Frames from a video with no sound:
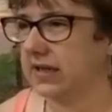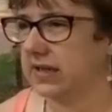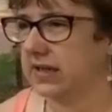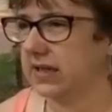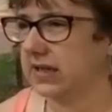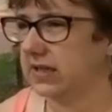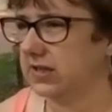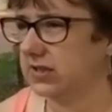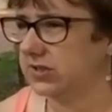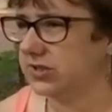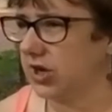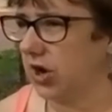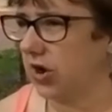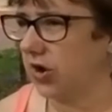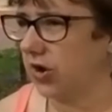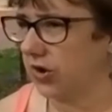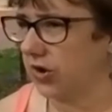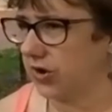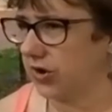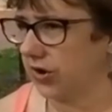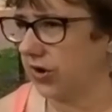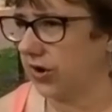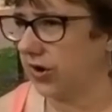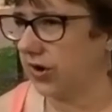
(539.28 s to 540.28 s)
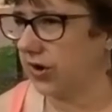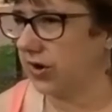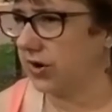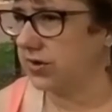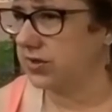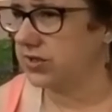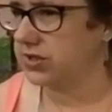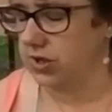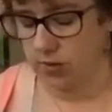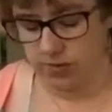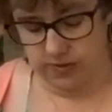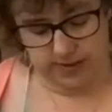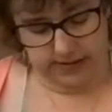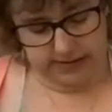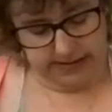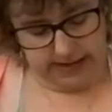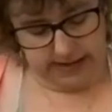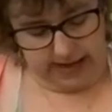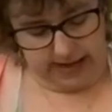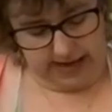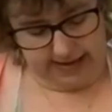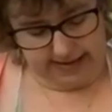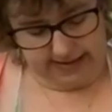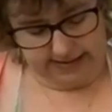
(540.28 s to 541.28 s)
a little darker. So the
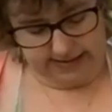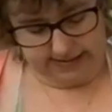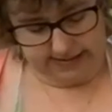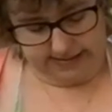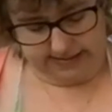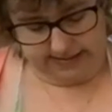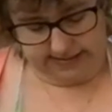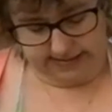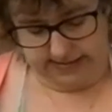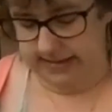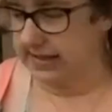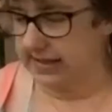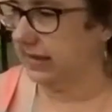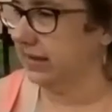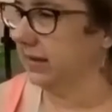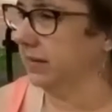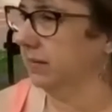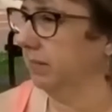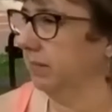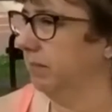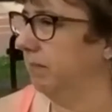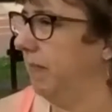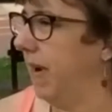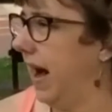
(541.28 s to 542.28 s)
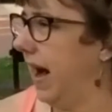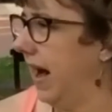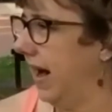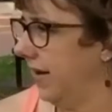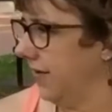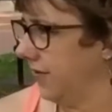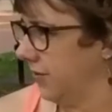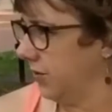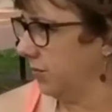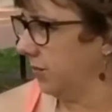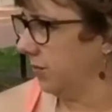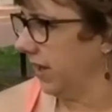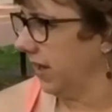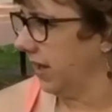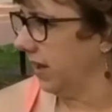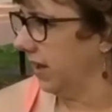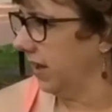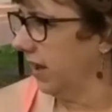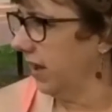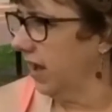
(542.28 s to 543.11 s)
lines didn't bother me.